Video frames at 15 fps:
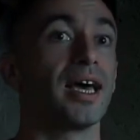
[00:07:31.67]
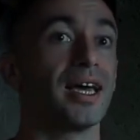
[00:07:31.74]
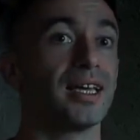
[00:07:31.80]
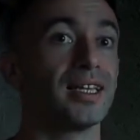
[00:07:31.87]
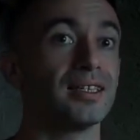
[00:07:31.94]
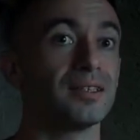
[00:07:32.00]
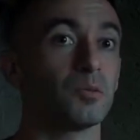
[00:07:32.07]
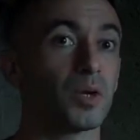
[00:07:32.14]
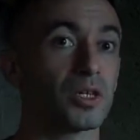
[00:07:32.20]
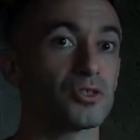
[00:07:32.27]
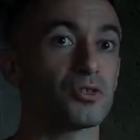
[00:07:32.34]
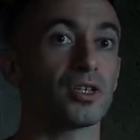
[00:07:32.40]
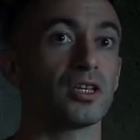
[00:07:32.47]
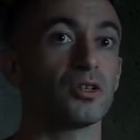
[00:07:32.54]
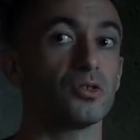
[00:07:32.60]
and
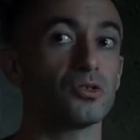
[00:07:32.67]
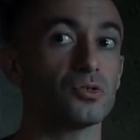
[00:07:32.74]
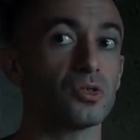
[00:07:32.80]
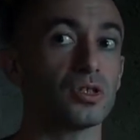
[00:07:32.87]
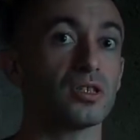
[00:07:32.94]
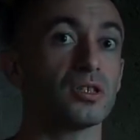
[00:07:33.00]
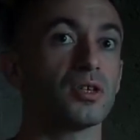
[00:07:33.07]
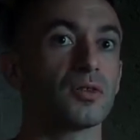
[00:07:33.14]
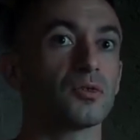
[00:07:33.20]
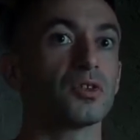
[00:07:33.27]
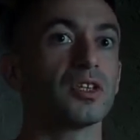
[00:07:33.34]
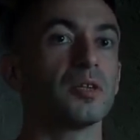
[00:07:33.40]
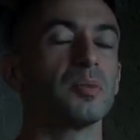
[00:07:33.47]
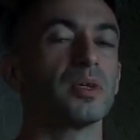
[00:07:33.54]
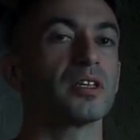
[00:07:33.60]
once you get used to it, you
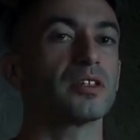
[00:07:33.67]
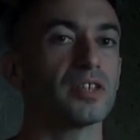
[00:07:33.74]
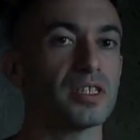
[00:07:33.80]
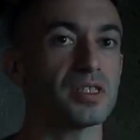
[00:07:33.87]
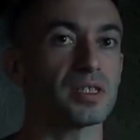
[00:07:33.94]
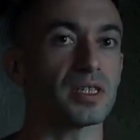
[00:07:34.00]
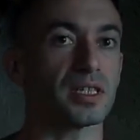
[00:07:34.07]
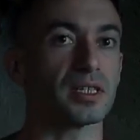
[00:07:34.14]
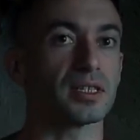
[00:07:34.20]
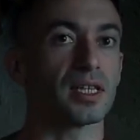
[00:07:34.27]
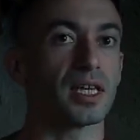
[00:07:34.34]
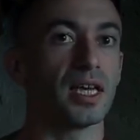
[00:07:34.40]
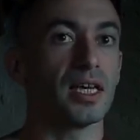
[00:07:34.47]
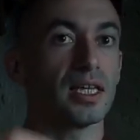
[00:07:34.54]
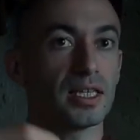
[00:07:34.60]
have to keep increasing it